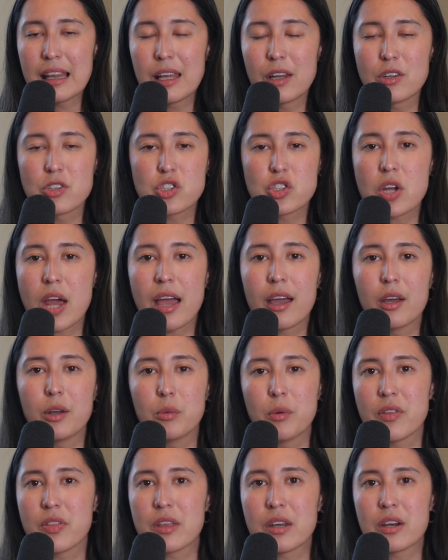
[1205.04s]
a little
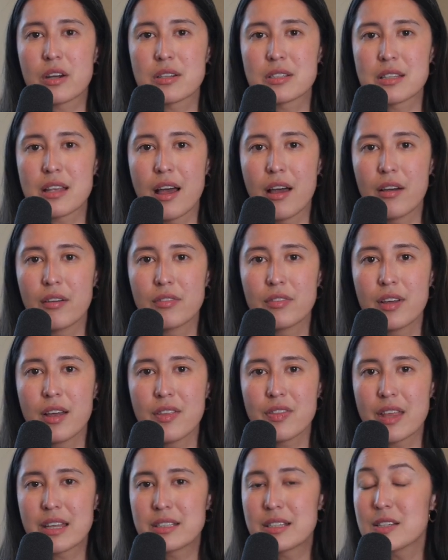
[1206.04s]
child within ourselves
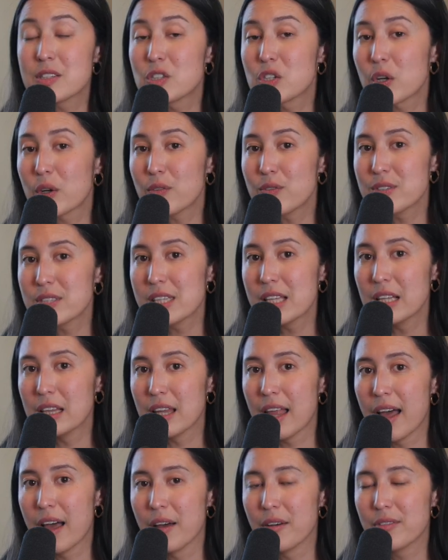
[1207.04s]
that deserves the
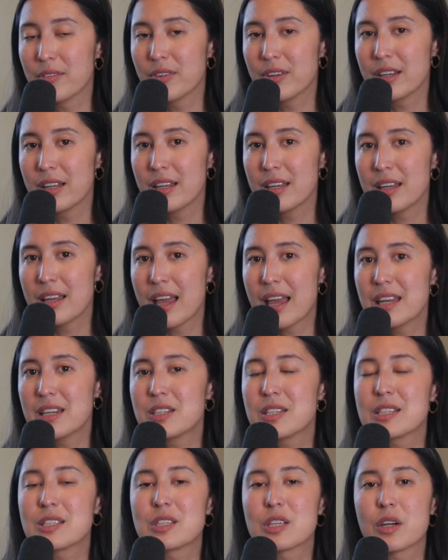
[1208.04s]
love
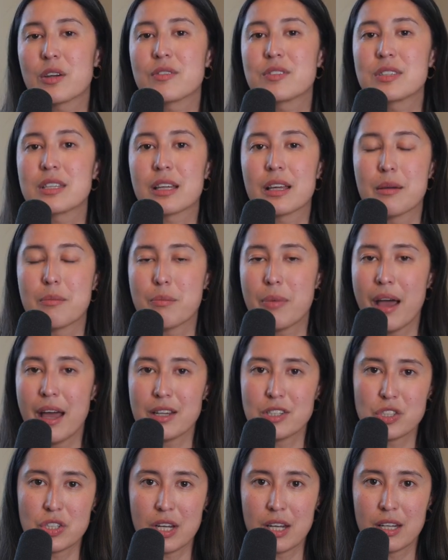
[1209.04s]
and deserves the
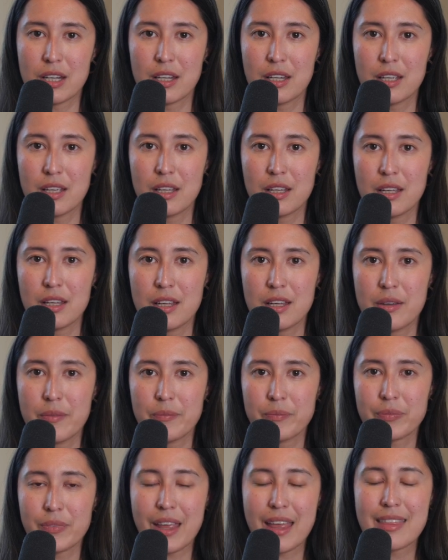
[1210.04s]
compassion
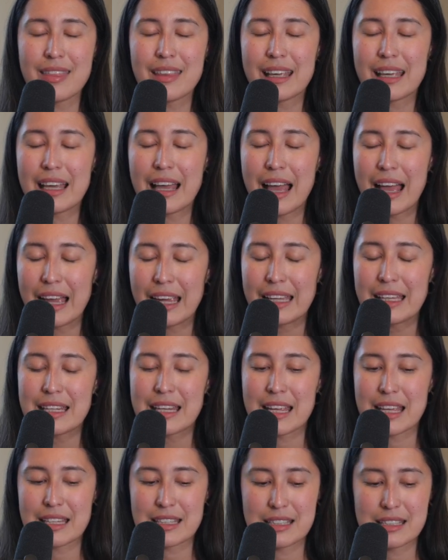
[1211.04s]
and the
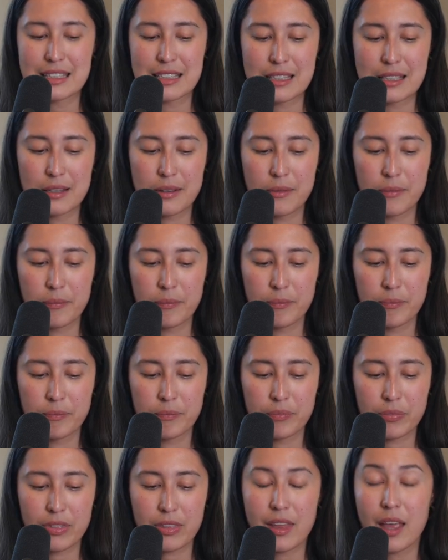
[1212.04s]
kindness
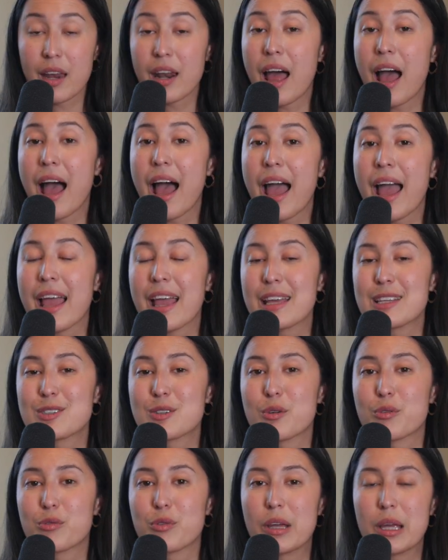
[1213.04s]
that I
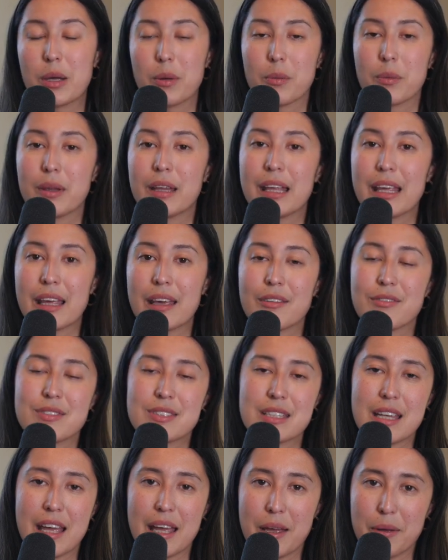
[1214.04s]
so frequently give
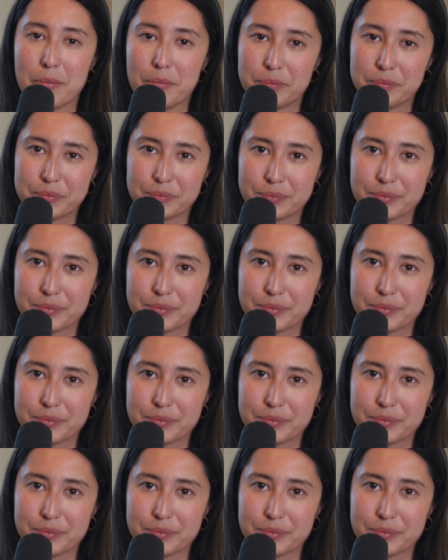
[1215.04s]
to him.